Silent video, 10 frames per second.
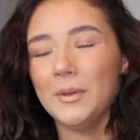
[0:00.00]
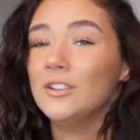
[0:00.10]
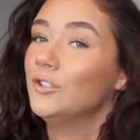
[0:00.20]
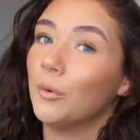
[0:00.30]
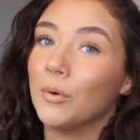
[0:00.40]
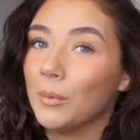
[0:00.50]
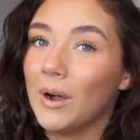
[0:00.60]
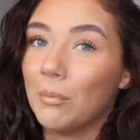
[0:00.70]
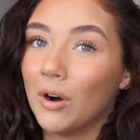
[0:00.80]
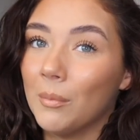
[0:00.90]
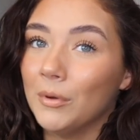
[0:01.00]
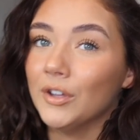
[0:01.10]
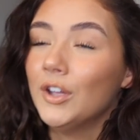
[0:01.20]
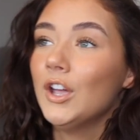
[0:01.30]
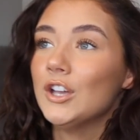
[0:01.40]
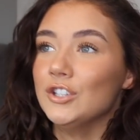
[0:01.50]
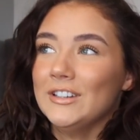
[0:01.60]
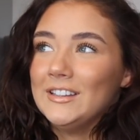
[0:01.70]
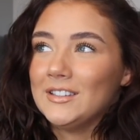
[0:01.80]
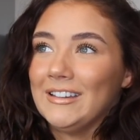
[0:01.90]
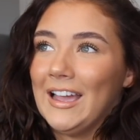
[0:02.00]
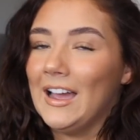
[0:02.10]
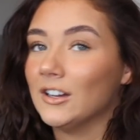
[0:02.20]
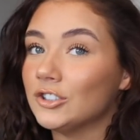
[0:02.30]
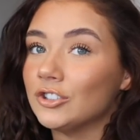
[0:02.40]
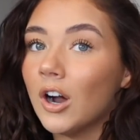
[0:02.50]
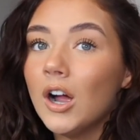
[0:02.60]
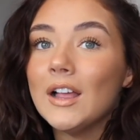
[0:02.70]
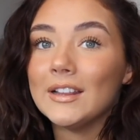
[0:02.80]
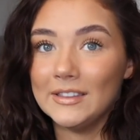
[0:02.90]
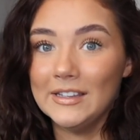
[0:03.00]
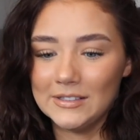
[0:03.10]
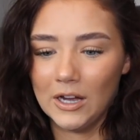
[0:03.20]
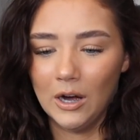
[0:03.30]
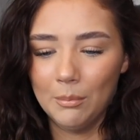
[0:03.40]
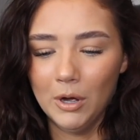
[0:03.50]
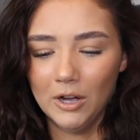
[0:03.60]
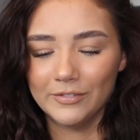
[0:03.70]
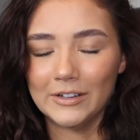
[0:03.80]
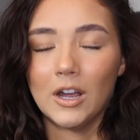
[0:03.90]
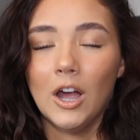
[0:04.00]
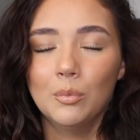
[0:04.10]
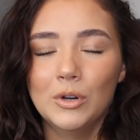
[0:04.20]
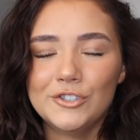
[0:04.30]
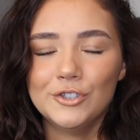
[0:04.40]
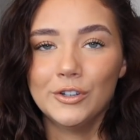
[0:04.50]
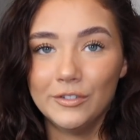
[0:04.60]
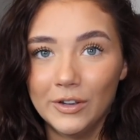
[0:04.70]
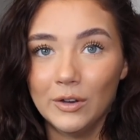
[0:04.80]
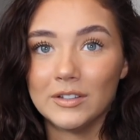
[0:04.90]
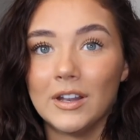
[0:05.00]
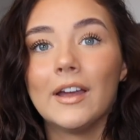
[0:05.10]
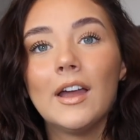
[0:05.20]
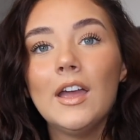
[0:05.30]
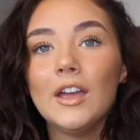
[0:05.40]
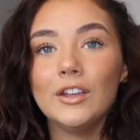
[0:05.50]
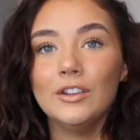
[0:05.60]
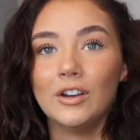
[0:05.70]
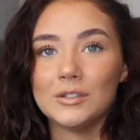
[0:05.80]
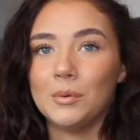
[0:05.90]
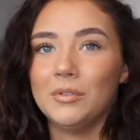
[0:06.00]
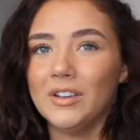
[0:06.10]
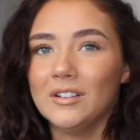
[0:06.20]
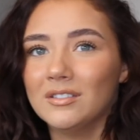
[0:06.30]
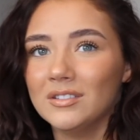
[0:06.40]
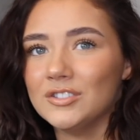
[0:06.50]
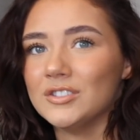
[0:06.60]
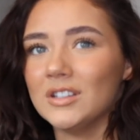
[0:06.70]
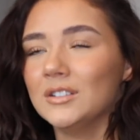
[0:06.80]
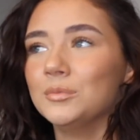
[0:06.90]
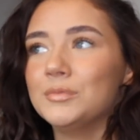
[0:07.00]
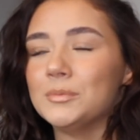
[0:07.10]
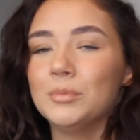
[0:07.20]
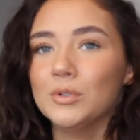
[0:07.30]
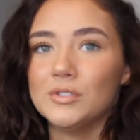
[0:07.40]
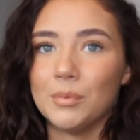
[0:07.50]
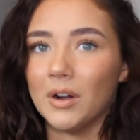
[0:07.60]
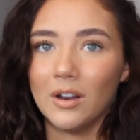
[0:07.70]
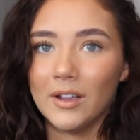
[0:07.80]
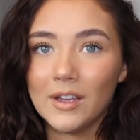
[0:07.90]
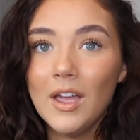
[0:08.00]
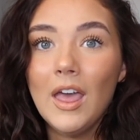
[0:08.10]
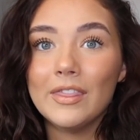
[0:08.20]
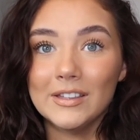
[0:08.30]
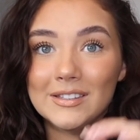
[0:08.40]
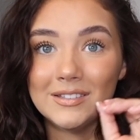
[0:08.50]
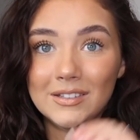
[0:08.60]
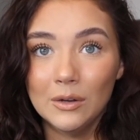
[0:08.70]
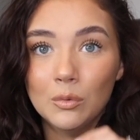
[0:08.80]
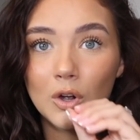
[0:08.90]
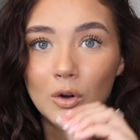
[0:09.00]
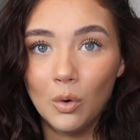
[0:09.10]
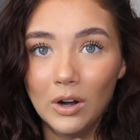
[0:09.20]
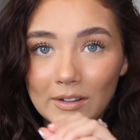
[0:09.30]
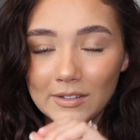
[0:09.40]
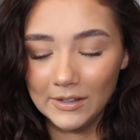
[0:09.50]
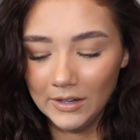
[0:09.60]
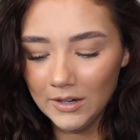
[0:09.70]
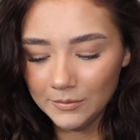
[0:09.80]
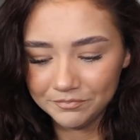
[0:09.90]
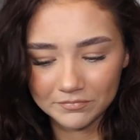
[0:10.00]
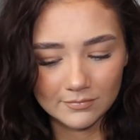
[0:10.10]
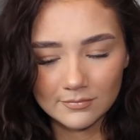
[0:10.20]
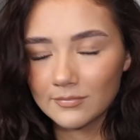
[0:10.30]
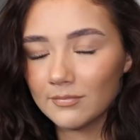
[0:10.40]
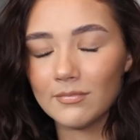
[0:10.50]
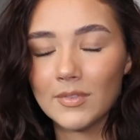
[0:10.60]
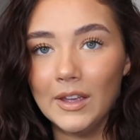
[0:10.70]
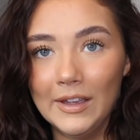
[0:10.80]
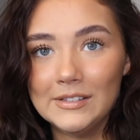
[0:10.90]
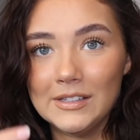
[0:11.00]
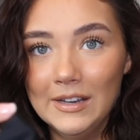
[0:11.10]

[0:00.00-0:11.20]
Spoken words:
me and you don't want to wear a bra but you need something extra, these are perfect. I wish you could feel this. Like, you guys probably think, oh, it's just a little sports bra. Like, the silk quality, it's